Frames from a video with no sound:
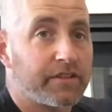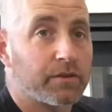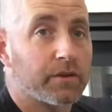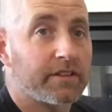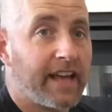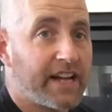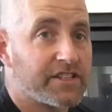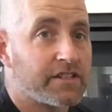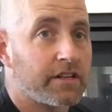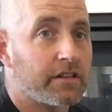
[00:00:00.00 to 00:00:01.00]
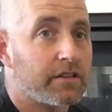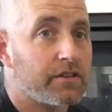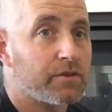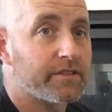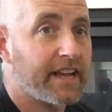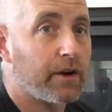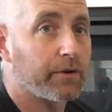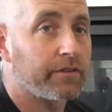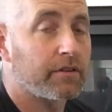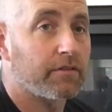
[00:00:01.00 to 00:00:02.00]
to attach to his
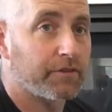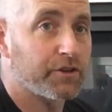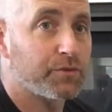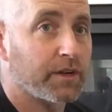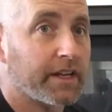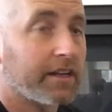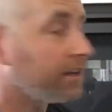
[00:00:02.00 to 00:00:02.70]
house virtually